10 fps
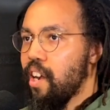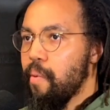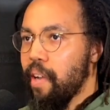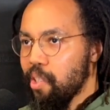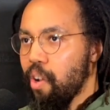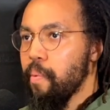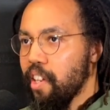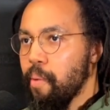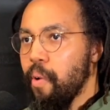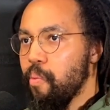and that's what I'm
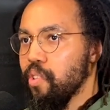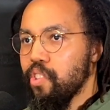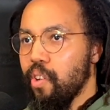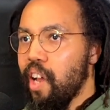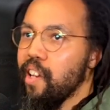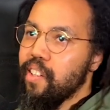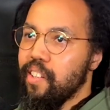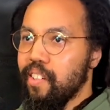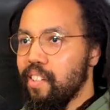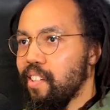in at the moment, so, like,
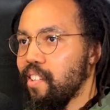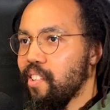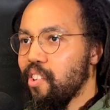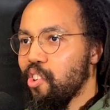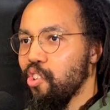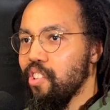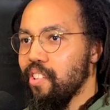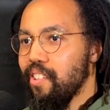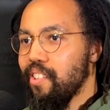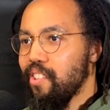a
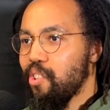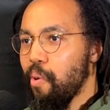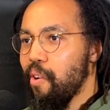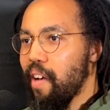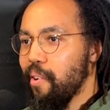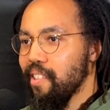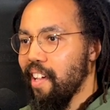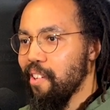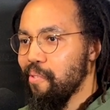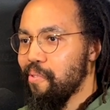good 12-hour
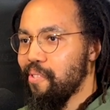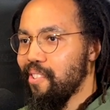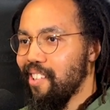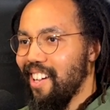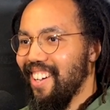day of